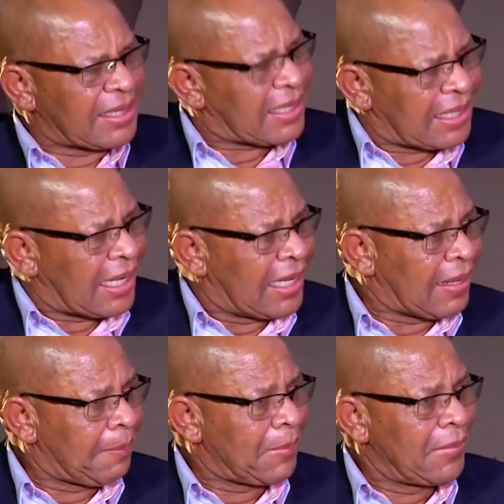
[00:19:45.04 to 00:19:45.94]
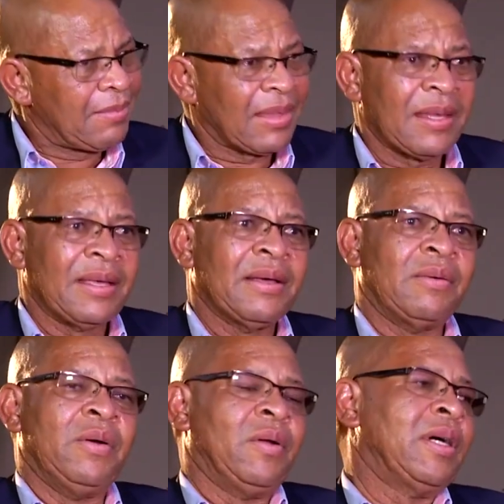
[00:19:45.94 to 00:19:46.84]
drastically.
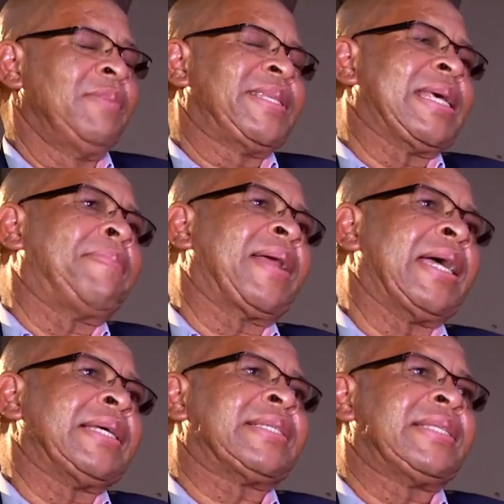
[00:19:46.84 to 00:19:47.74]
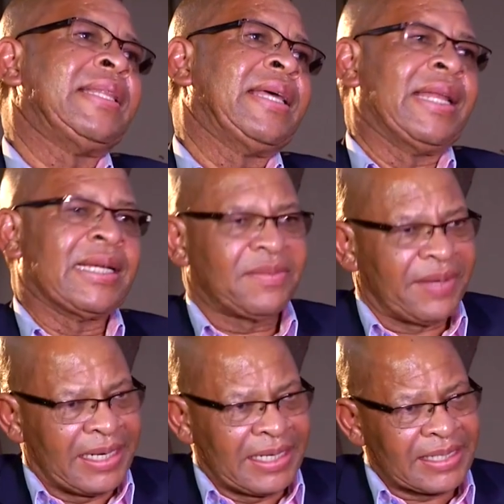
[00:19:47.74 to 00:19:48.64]
We will not be surprised in the
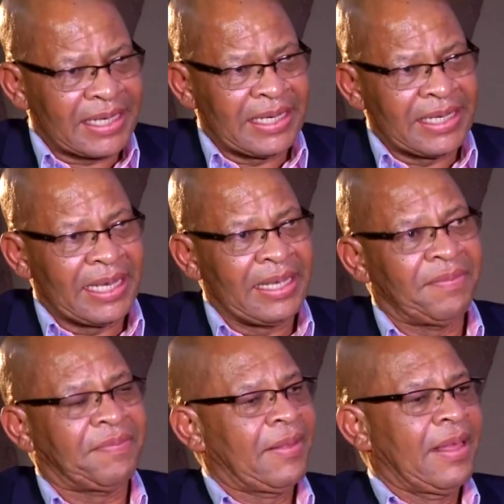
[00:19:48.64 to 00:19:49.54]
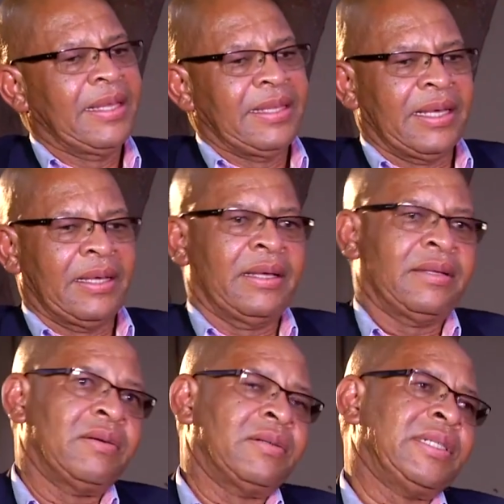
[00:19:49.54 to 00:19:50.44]
next financial year if
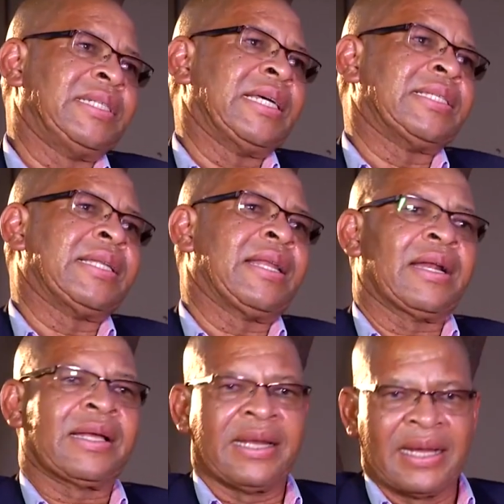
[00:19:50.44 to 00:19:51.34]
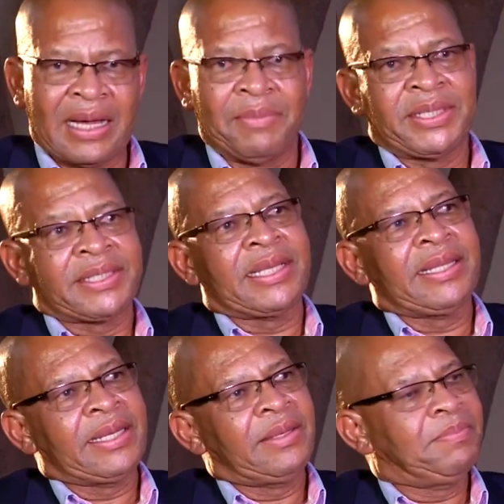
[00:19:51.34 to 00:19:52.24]
the Auditor General can come and
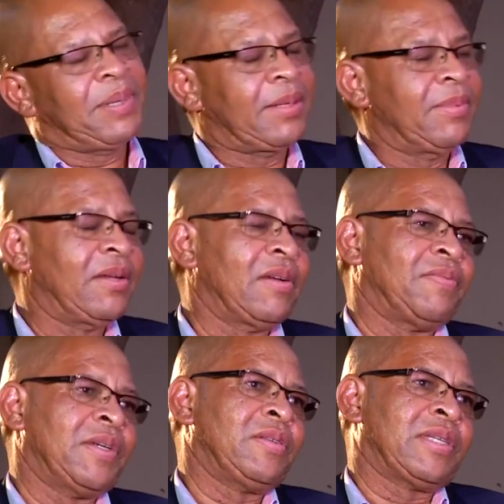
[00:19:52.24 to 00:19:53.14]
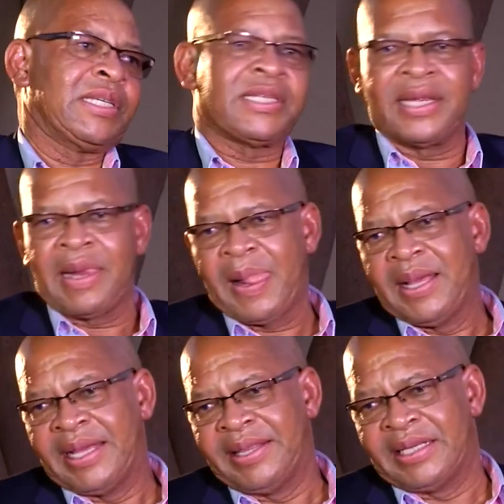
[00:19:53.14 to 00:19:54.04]
say the Department of Education
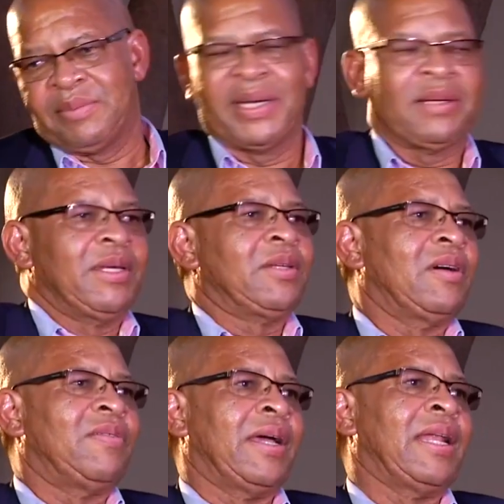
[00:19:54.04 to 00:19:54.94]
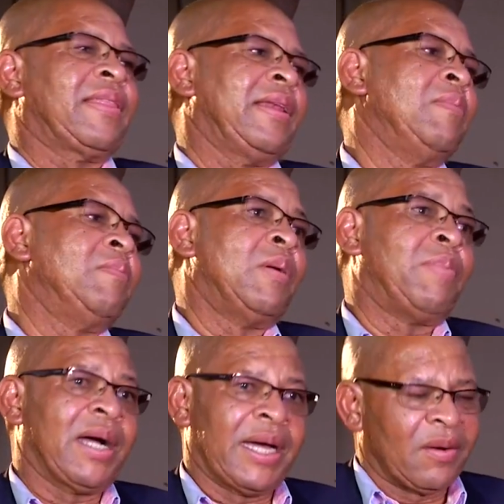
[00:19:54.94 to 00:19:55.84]
and the Department of Health in
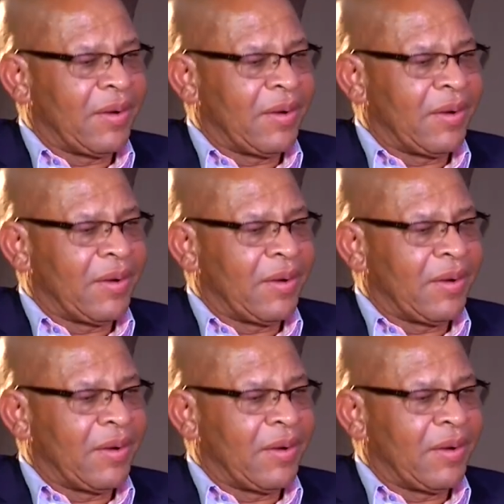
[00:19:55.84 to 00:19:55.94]
Limpopo are